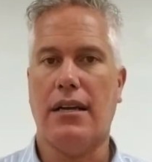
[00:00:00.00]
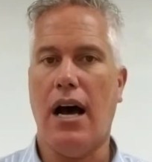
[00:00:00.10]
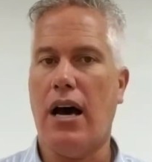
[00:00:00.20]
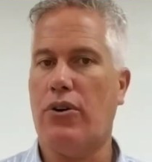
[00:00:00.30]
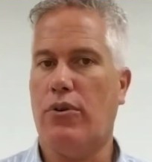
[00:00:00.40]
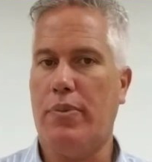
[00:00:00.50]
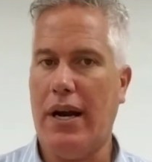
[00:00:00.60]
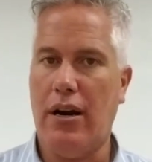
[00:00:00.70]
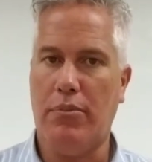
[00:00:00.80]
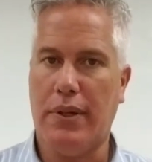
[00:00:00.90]
auto
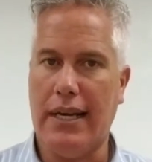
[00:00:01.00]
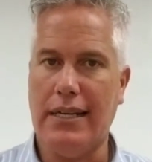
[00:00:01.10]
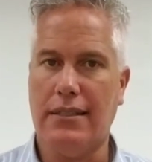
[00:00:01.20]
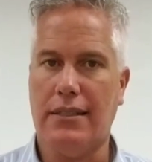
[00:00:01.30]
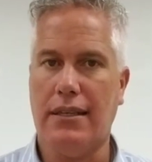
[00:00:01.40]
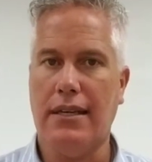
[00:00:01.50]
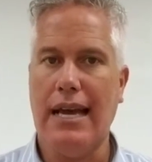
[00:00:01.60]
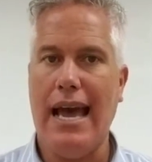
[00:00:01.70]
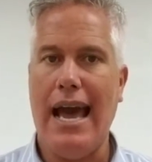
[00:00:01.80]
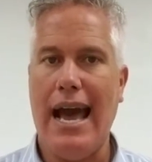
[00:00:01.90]
repair place
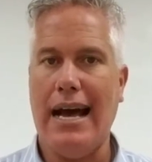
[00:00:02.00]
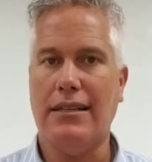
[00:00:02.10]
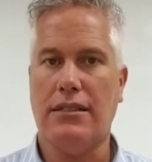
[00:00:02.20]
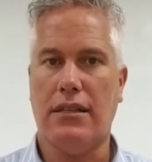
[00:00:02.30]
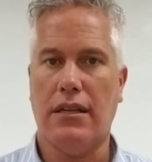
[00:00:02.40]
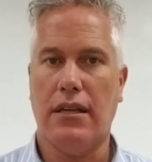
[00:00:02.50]
has